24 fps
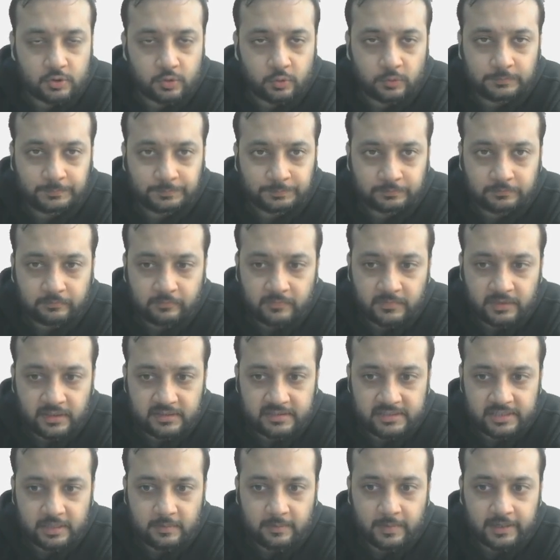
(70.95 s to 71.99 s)
to
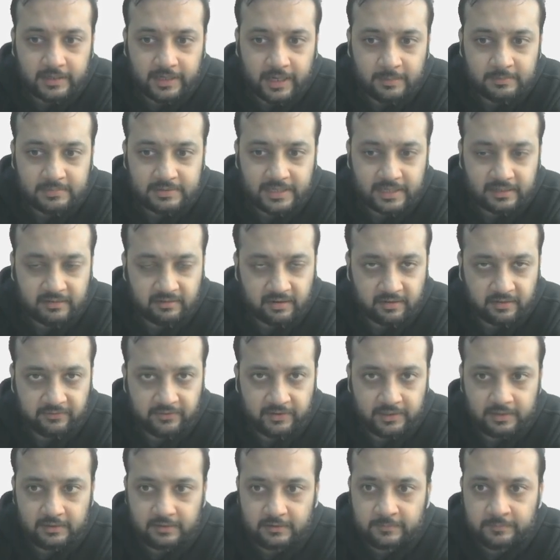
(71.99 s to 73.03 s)
sigma times electric
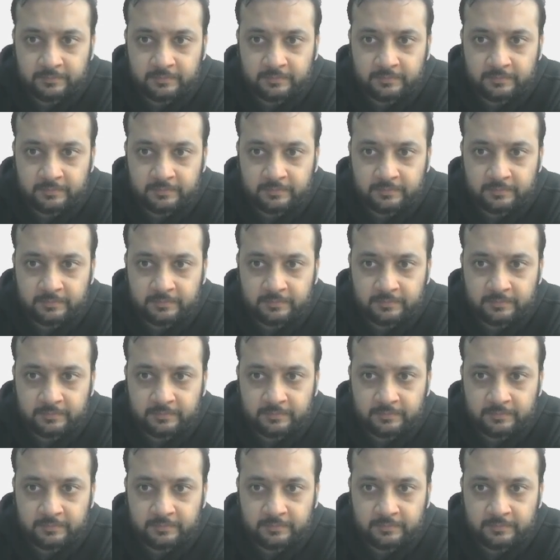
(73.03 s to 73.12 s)
field.